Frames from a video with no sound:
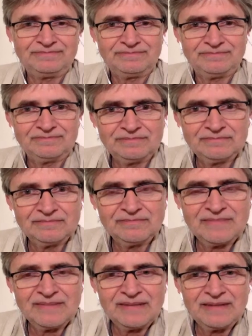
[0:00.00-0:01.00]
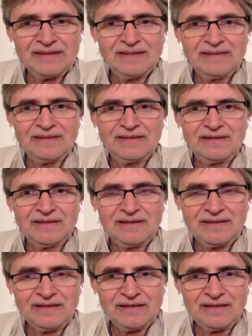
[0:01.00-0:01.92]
No one is speaking in this clip.